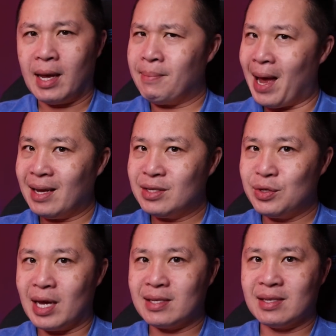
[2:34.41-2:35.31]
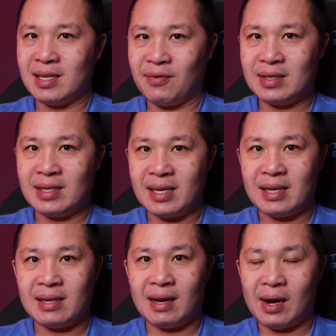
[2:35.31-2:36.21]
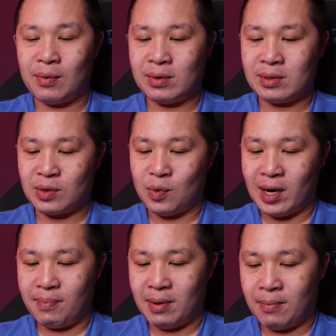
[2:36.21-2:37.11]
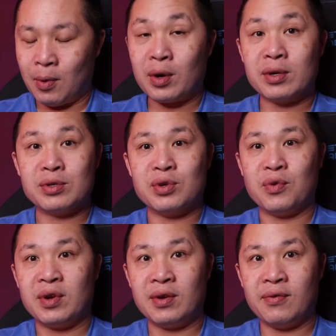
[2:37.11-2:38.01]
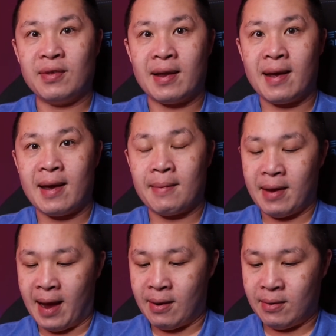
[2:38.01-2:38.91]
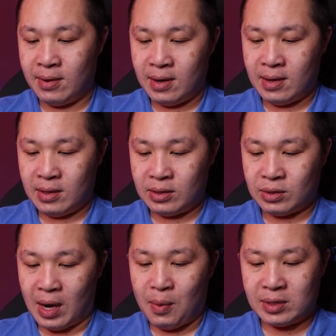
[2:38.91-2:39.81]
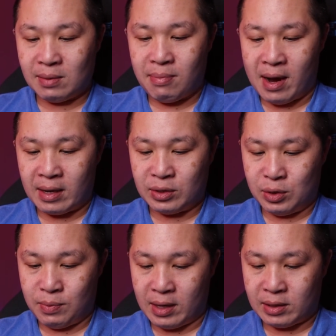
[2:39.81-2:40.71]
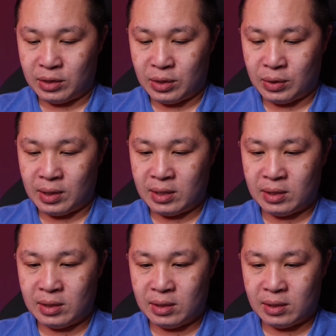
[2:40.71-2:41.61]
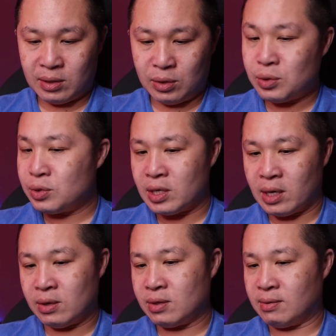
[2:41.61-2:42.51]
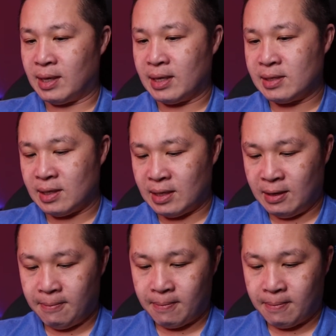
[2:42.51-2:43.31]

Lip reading: And back in 2017, I was quite a bit more conservative than I am now, so I wasn't buying too much. So this is 2 shares of Tesla.